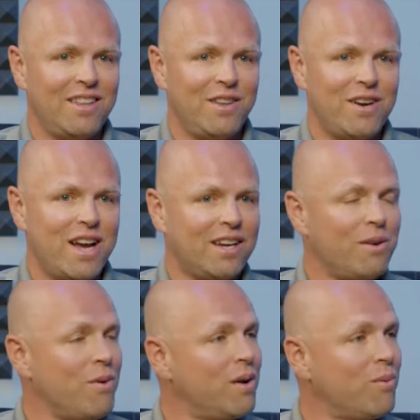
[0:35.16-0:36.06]
they're not
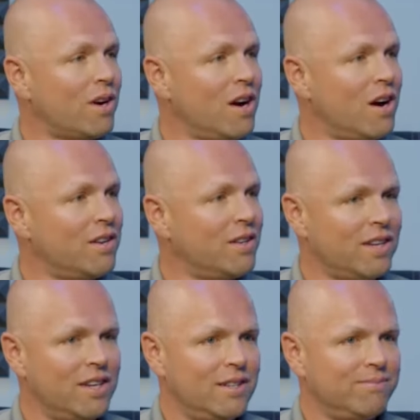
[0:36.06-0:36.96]
going to want to work hard. They're
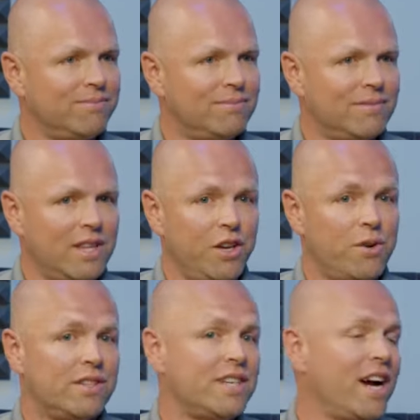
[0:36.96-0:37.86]
going to think
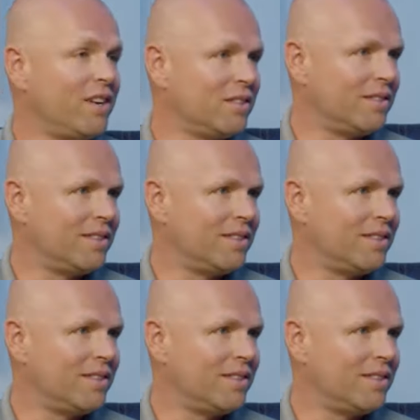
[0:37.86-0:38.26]
you're entitled.